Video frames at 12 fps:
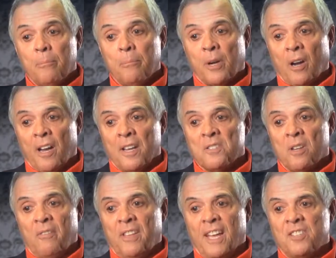because of
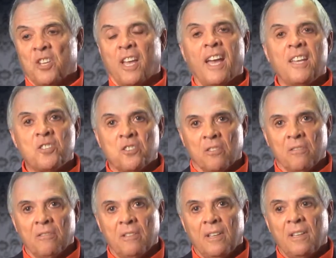the education,
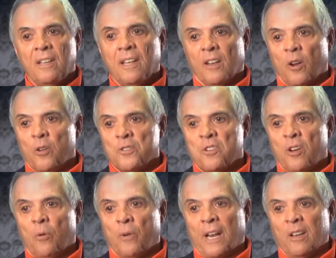and also
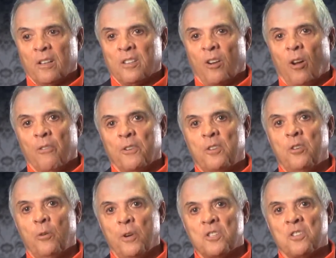when I looked at all the
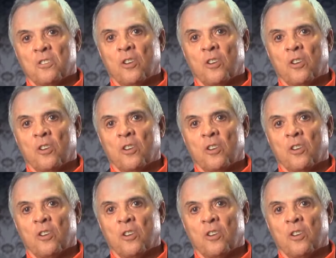tuition